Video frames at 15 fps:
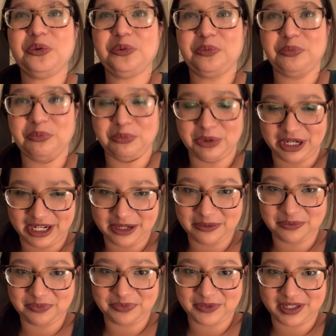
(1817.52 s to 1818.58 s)
But
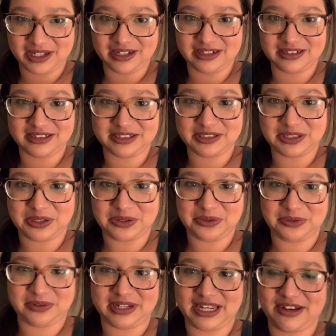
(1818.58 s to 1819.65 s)
yeah,
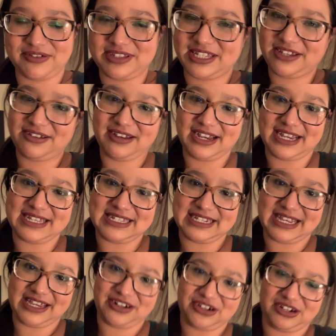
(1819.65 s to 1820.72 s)
so see you guys
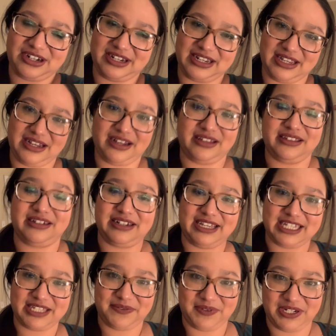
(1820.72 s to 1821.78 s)
later on the
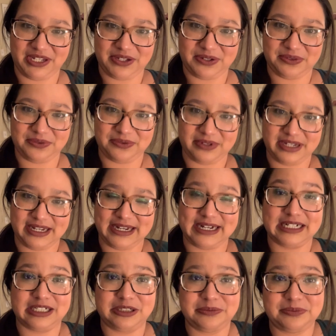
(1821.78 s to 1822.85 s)
next video.
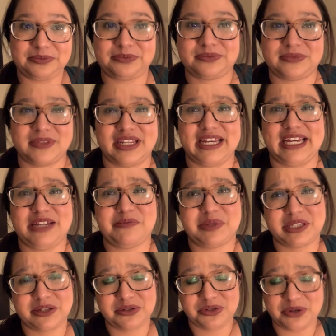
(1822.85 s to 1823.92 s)
I am
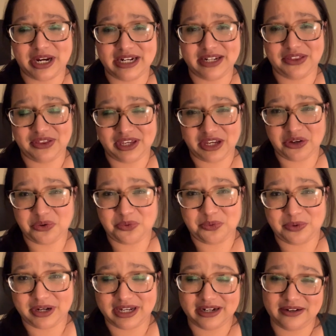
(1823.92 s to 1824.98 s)
still trying to think
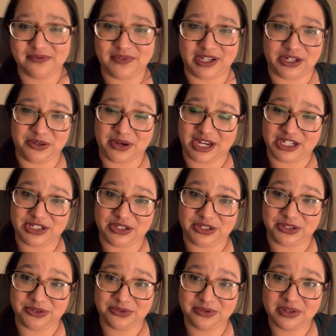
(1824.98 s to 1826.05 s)
what video I should
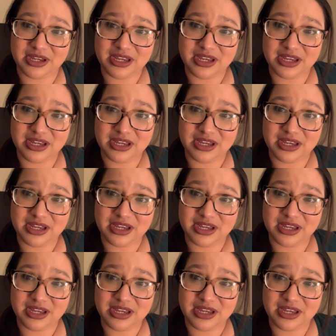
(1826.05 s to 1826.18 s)
do.